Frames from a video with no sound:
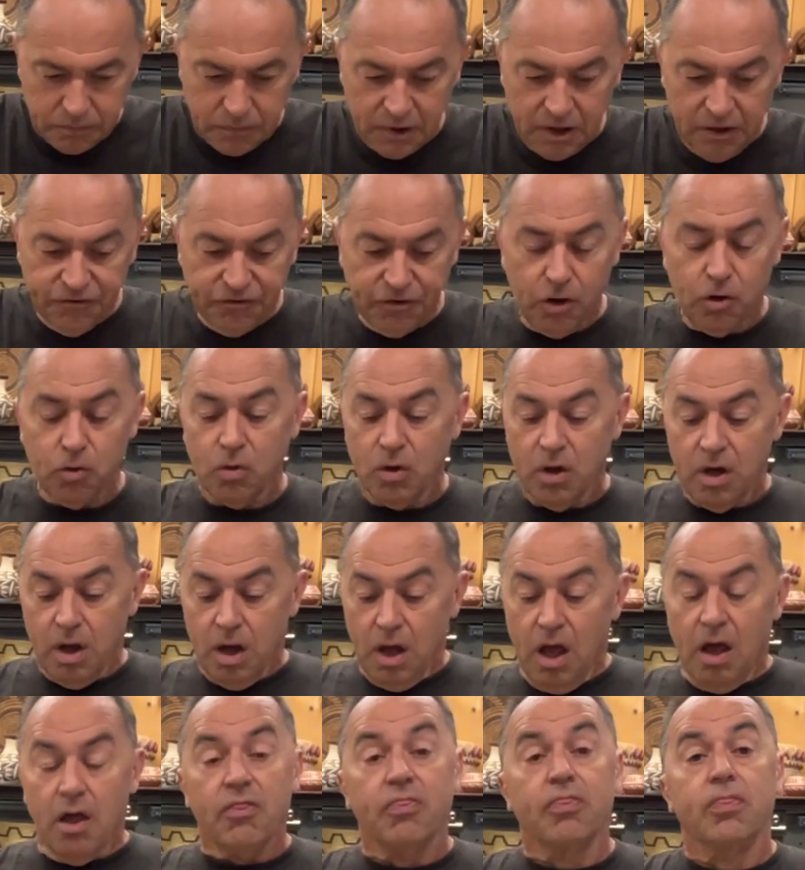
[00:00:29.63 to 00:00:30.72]
So
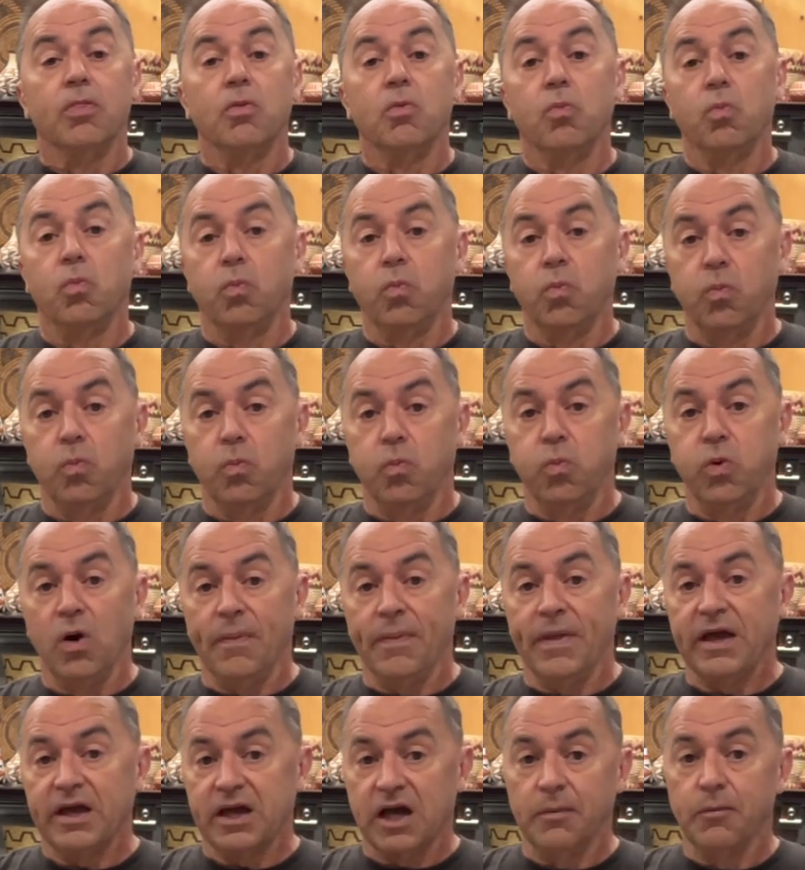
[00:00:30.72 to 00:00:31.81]
when
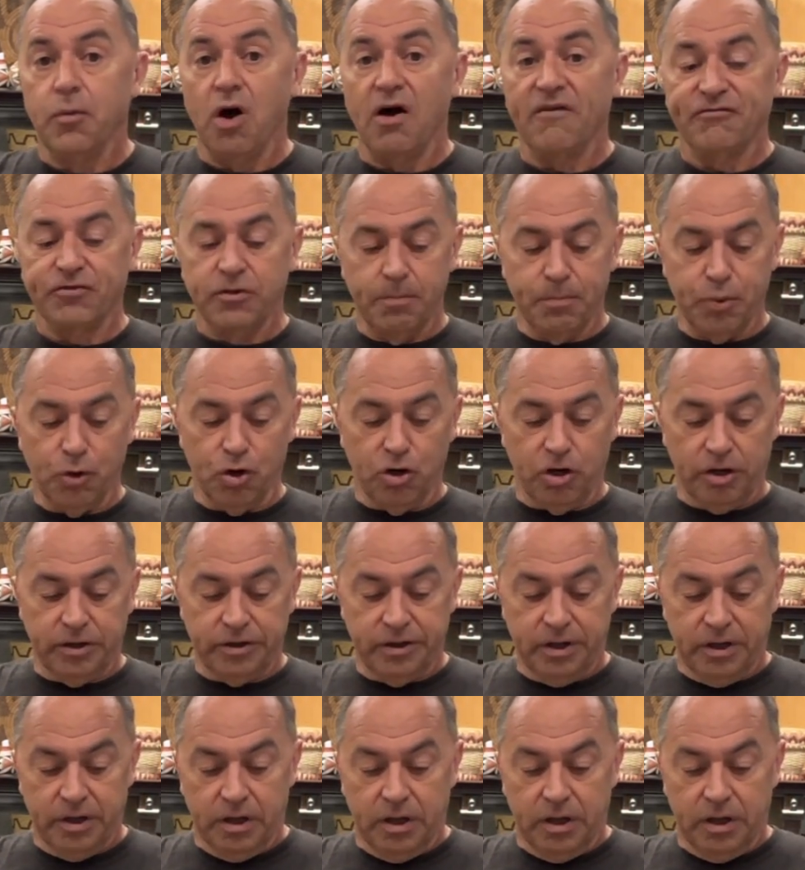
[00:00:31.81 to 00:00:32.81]
they come off the bird,